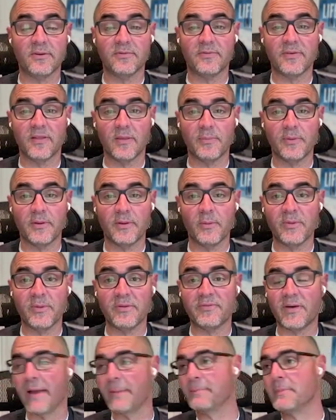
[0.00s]
develop, and he'll be
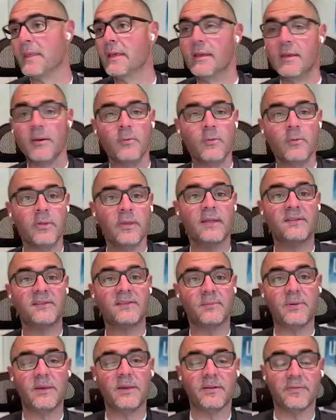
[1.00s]
fine. Well, he
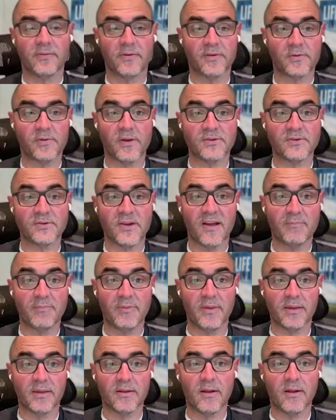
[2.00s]
ends up being a first-round
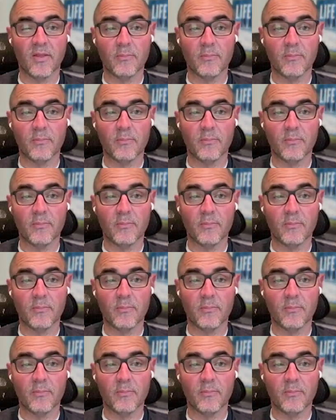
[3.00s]
draft pick, an